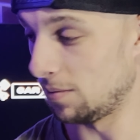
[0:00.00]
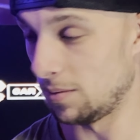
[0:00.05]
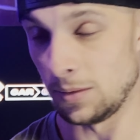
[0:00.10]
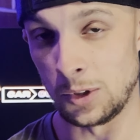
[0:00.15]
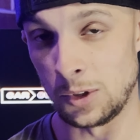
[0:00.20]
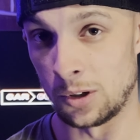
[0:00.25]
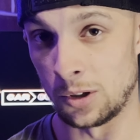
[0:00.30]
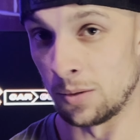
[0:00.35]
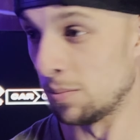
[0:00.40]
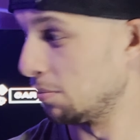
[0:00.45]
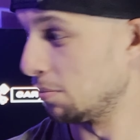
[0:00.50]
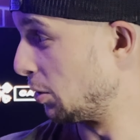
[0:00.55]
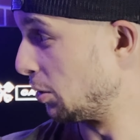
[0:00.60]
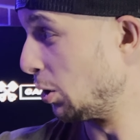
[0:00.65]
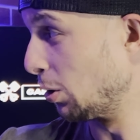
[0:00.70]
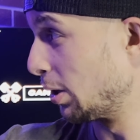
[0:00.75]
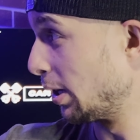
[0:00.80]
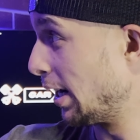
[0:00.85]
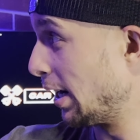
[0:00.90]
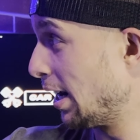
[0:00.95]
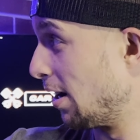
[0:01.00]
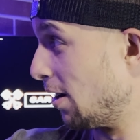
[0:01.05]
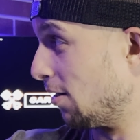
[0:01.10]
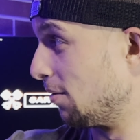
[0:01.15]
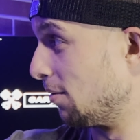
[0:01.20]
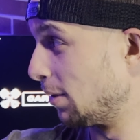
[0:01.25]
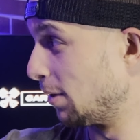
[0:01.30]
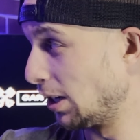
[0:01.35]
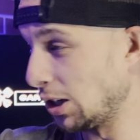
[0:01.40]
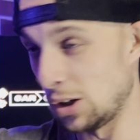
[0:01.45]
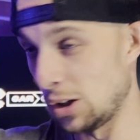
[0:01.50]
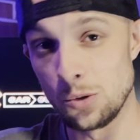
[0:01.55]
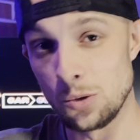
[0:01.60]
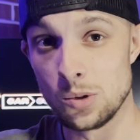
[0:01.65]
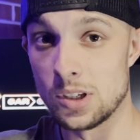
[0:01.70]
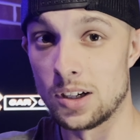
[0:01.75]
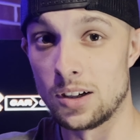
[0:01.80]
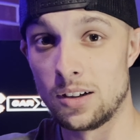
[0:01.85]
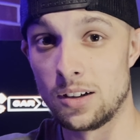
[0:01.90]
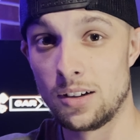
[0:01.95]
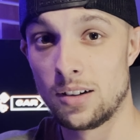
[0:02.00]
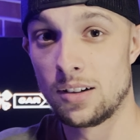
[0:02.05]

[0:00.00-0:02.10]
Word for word: you know, hold it out and use it.